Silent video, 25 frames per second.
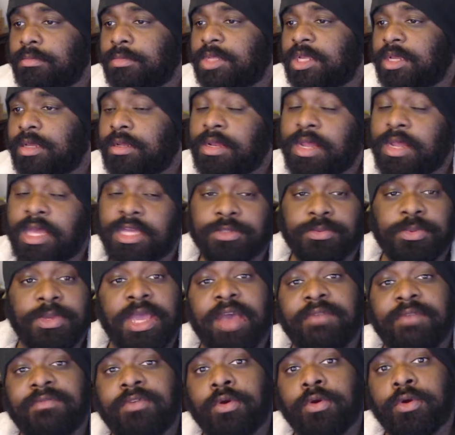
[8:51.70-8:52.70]
Next we
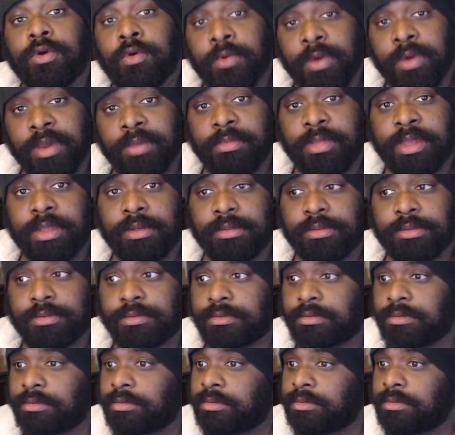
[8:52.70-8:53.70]
have your equipment.
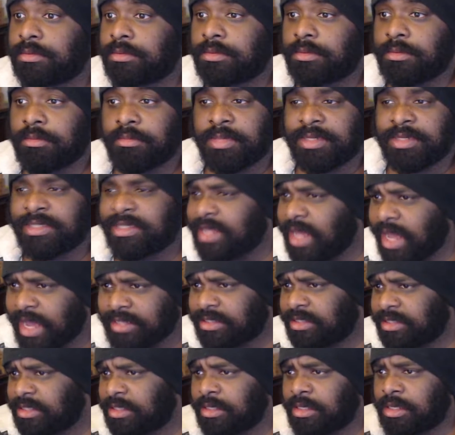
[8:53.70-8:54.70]

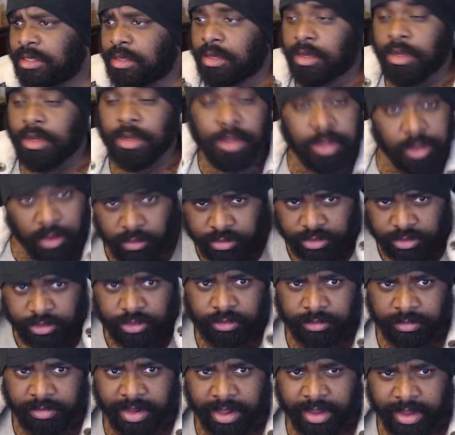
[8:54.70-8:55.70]
Besides the clothes on
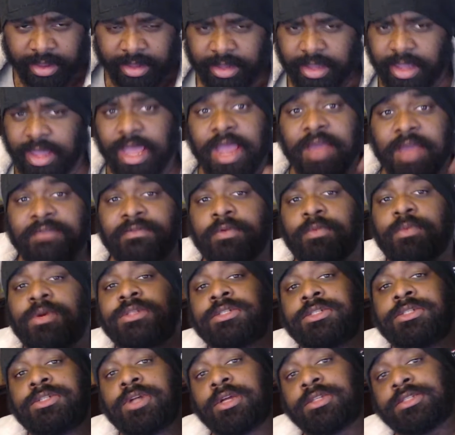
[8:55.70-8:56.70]
your back, everyone
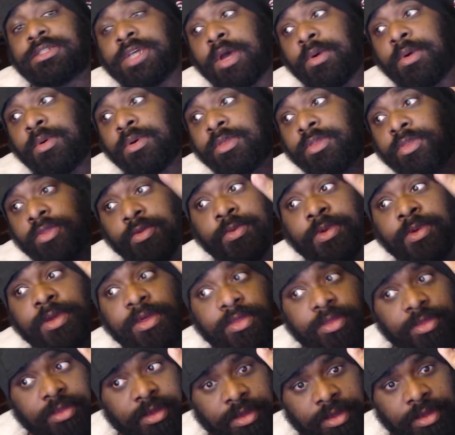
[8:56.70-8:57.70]
starts out with 3
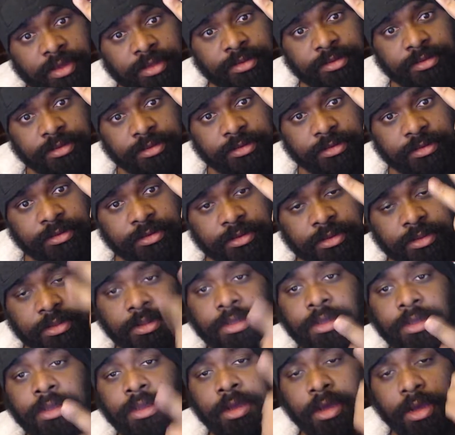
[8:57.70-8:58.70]
things:
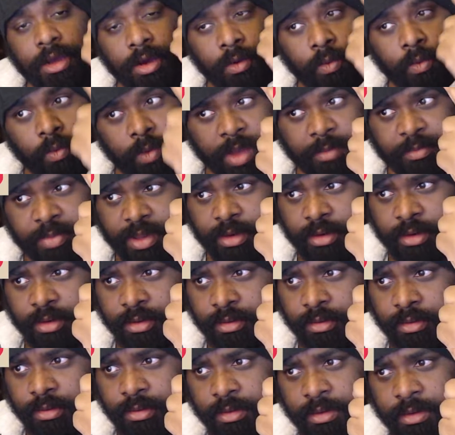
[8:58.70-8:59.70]
a weapon,
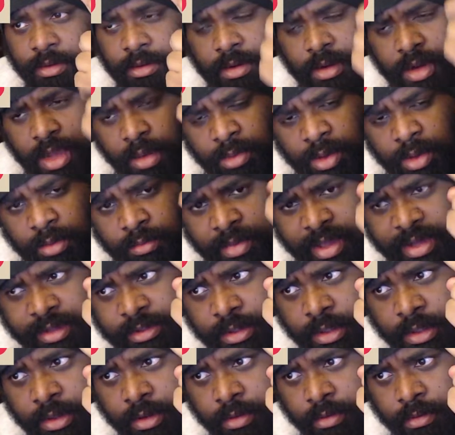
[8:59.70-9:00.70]
a
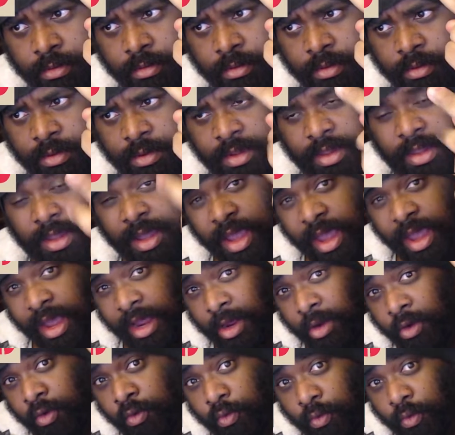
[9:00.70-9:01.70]
memento,
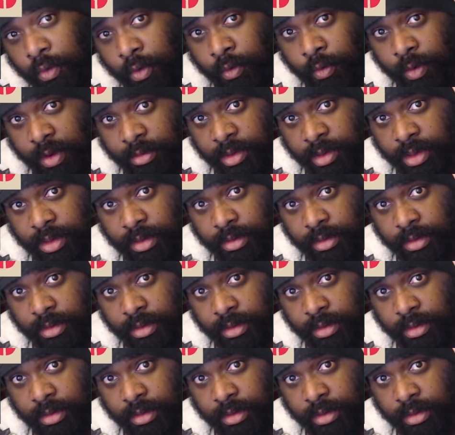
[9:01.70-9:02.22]
and crew equipment.